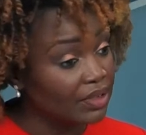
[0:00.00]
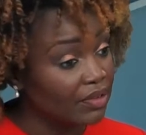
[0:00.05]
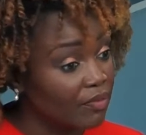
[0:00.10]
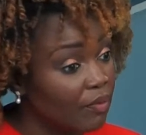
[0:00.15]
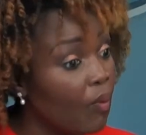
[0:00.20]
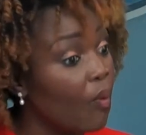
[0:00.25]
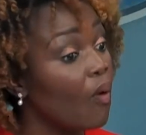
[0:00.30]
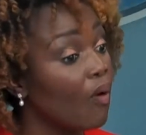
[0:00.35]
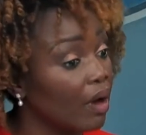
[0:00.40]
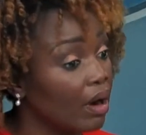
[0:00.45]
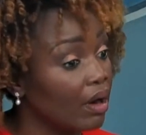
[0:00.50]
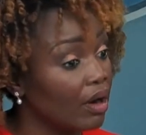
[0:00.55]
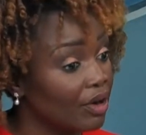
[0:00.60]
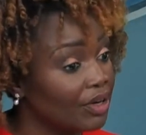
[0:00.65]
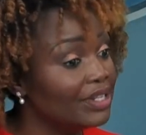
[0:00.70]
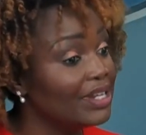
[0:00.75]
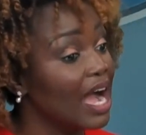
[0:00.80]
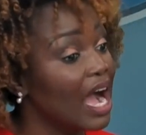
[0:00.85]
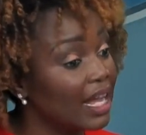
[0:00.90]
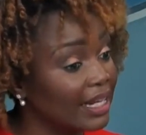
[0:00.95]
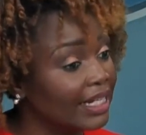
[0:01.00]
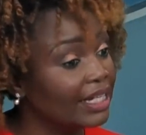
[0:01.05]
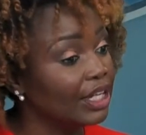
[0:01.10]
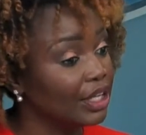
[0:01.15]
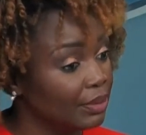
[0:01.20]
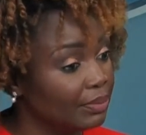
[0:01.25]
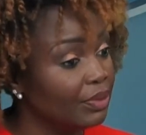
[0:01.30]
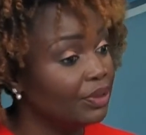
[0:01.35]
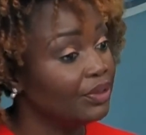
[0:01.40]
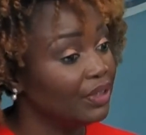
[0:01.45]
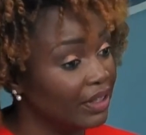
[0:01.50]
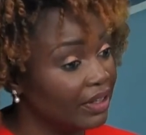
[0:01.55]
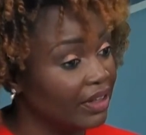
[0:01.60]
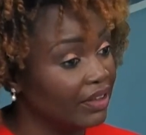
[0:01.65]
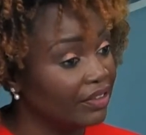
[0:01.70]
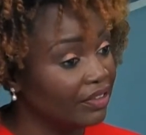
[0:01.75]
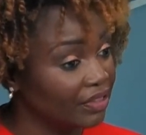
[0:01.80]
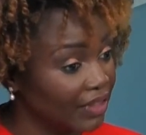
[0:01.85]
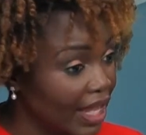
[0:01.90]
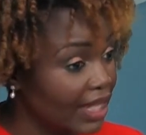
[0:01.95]
of war are not in
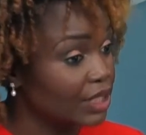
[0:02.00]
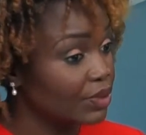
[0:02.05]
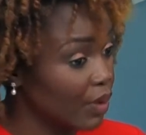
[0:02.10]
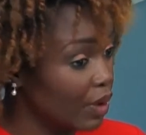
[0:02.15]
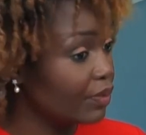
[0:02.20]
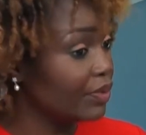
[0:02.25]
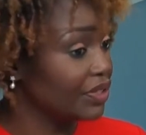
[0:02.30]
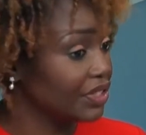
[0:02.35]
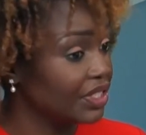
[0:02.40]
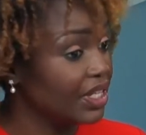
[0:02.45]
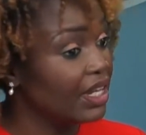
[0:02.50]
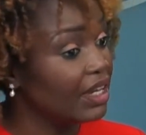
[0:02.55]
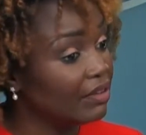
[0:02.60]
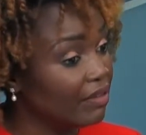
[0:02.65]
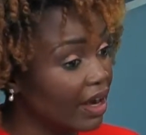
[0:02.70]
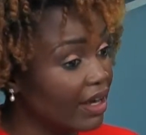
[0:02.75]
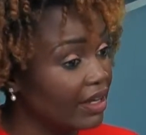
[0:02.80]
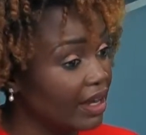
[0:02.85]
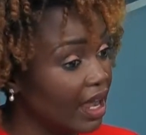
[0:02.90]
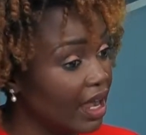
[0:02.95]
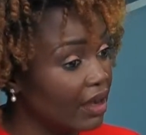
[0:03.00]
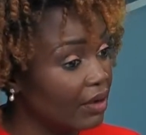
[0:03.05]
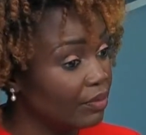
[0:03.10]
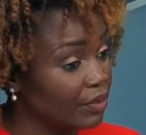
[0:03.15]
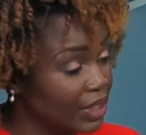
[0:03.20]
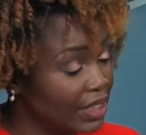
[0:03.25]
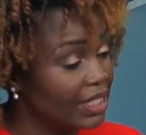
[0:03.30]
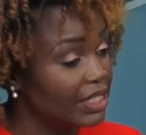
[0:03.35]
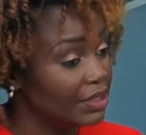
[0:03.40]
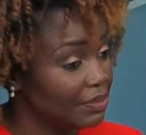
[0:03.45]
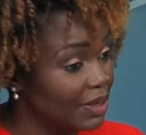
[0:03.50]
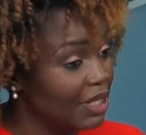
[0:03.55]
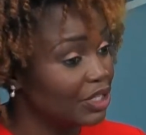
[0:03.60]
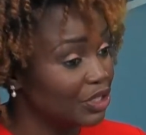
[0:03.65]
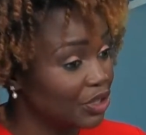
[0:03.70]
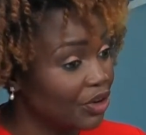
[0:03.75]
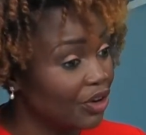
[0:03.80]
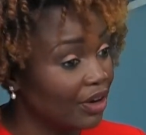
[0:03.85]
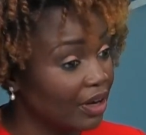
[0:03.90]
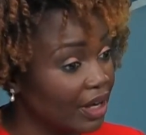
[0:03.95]
communities. That's what we're seeing right now. We need to make
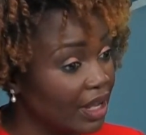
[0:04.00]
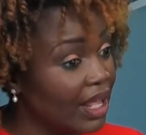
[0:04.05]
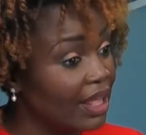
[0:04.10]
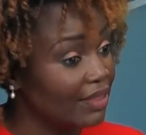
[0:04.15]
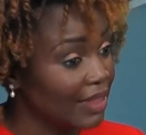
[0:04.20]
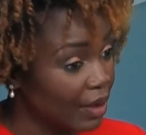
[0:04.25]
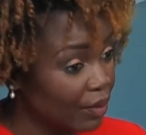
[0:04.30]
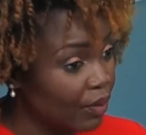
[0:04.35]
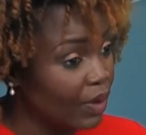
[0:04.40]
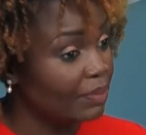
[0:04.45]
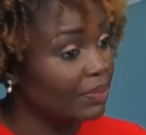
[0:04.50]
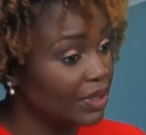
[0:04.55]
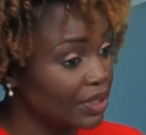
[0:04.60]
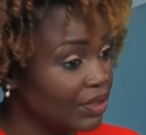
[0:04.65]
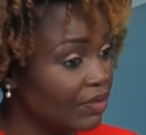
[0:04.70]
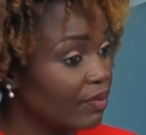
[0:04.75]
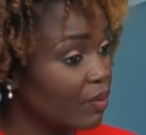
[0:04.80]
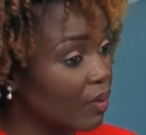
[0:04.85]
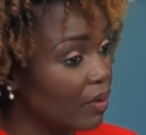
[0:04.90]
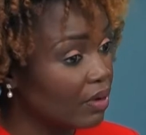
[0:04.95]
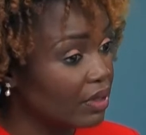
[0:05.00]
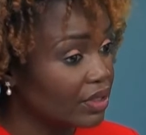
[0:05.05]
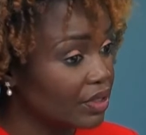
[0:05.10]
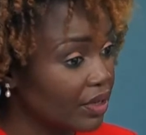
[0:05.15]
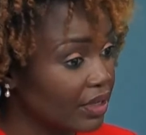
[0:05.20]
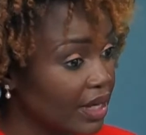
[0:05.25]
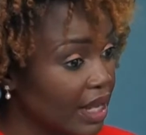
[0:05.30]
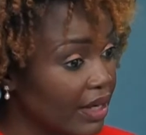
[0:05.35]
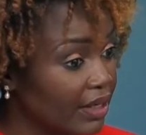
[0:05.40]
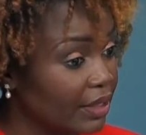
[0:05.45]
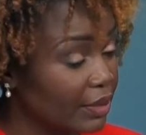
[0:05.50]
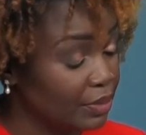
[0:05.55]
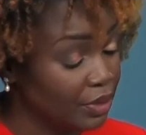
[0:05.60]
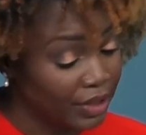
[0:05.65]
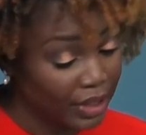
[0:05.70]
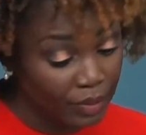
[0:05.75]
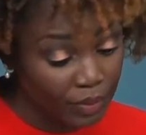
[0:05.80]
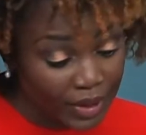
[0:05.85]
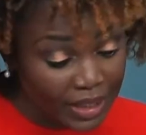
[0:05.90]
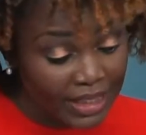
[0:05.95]
sure that weapons of war are not in
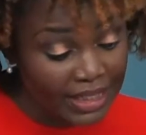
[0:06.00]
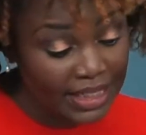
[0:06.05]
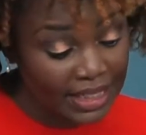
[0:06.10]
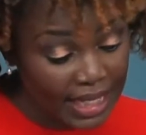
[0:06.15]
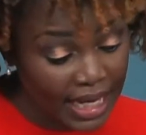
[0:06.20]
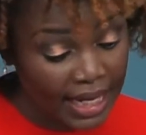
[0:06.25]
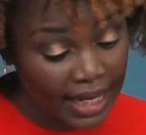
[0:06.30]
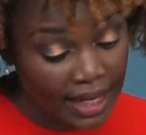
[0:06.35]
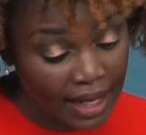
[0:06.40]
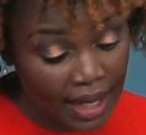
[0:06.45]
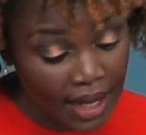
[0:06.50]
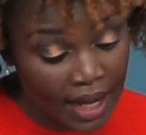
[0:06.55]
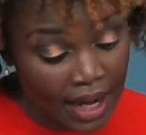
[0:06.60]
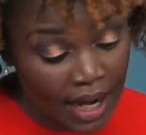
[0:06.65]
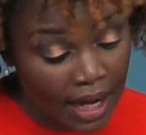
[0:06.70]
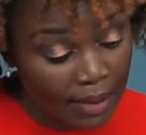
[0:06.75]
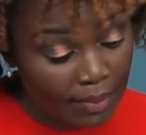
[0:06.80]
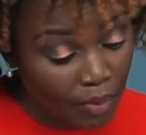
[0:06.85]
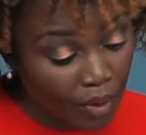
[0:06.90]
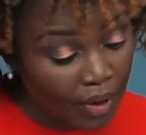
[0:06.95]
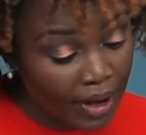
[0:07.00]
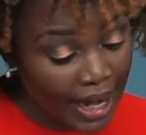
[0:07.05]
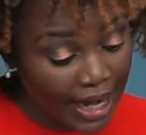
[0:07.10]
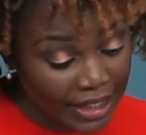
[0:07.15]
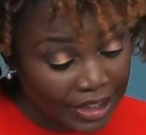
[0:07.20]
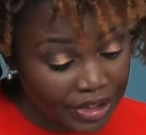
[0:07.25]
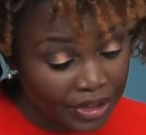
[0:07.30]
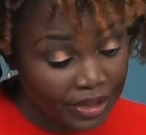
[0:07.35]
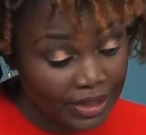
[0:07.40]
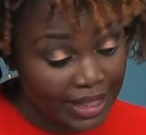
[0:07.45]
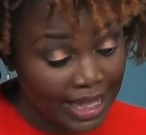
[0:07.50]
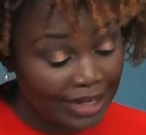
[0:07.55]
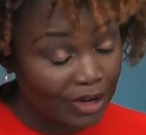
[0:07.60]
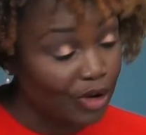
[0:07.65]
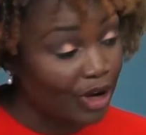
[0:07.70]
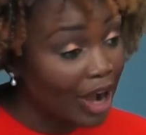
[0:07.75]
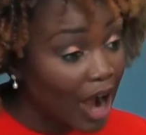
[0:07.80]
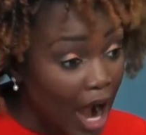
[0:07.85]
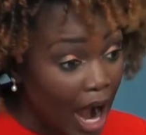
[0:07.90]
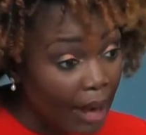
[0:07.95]
communities. We need to take more action that are
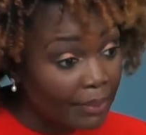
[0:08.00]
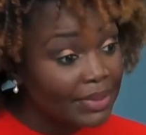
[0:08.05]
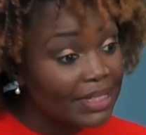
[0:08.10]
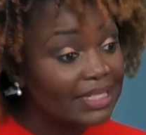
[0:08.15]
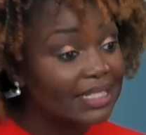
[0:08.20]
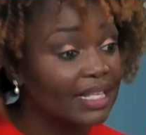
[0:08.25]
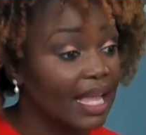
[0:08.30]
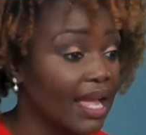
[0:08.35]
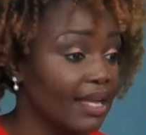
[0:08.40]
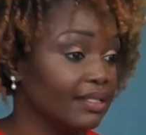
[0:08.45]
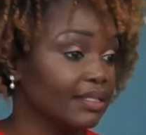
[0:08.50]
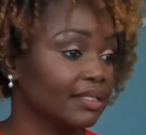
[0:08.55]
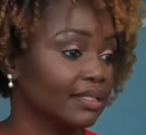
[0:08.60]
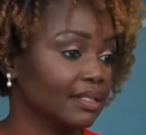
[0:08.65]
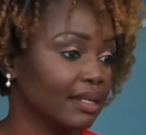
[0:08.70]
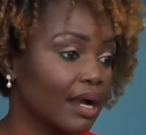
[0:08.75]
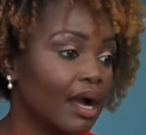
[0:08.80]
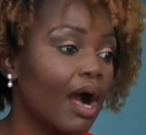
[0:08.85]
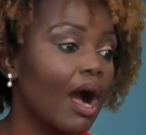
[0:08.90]
common sense